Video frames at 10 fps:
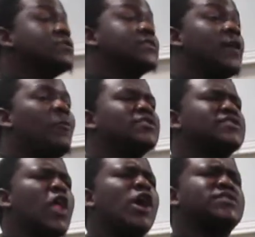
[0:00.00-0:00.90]
summer's
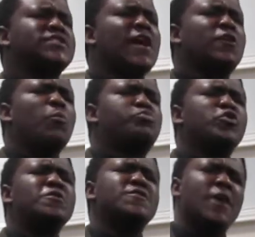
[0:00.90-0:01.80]
lost like a
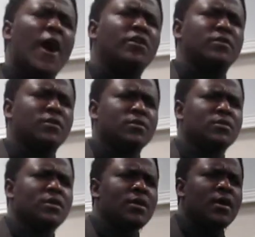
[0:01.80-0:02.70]
brook young.
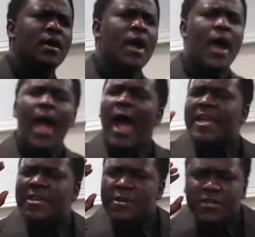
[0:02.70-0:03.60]
I
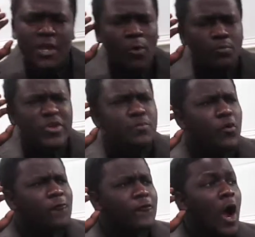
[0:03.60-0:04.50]
hear young
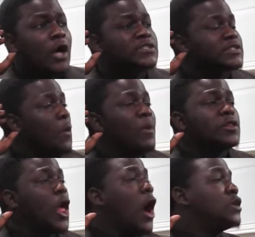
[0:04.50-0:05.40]
people frost, summer
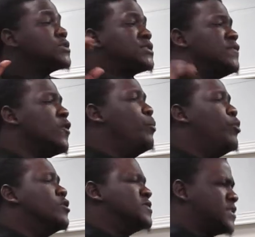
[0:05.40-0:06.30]
lost in the
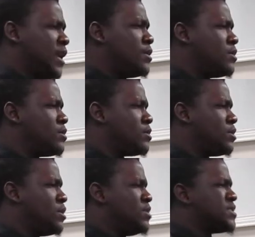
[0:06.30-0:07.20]
book, son.
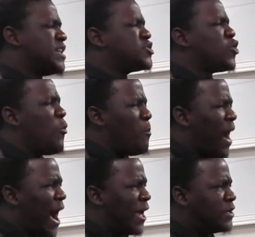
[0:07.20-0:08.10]
Set your
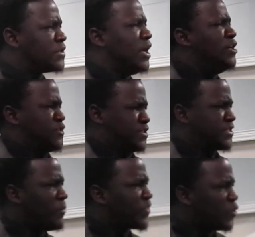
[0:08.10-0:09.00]
mind to
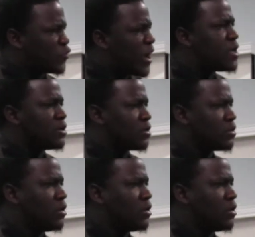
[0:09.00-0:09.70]
something greater.